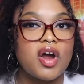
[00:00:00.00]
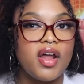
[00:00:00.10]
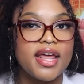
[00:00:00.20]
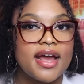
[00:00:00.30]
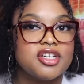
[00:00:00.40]

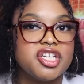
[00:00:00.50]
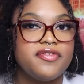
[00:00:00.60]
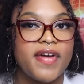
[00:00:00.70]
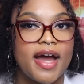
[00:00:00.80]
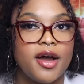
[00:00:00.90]
recalling how she
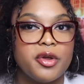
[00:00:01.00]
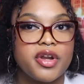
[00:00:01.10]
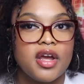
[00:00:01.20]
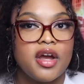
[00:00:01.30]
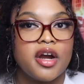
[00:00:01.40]

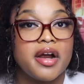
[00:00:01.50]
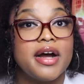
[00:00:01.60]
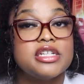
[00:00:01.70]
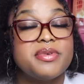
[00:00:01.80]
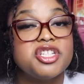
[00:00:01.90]
found her
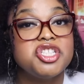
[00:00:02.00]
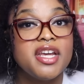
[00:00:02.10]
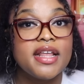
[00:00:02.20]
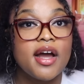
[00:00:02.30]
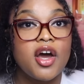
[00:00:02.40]
husband
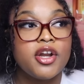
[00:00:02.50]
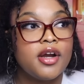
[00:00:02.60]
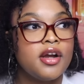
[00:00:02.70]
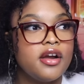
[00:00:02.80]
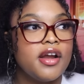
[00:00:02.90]
cheating on
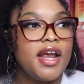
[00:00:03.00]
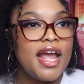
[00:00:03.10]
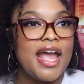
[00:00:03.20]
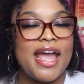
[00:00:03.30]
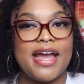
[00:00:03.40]
her,
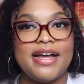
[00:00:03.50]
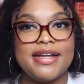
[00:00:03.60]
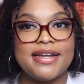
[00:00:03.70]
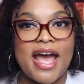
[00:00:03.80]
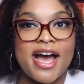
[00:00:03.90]

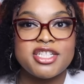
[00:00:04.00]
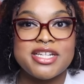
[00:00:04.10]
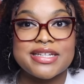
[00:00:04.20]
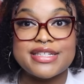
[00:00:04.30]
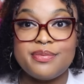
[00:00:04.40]
and as
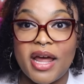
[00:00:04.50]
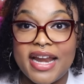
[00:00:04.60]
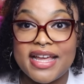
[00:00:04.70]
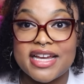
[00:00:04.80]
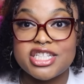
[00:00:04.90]
she's
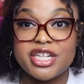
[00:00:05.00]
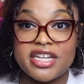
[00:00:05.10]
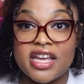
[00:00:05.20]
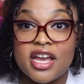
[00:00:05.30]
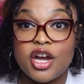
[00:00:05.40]
explaining it,
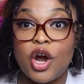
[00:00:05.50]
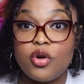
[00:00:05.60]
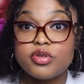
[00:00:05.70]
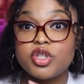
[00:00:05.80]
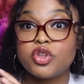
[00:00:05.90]
she
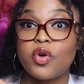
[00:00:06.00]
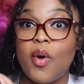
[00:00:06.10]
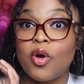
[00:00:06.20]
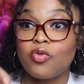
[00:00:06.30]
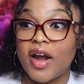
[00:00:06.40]
goes to
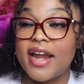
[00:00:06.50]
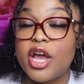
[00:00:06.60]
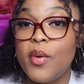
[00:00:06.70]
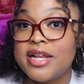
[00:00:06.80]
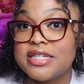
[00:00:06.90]
throw a
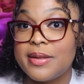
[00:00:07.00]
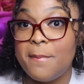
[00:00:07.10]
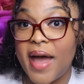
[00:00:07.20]
radio into the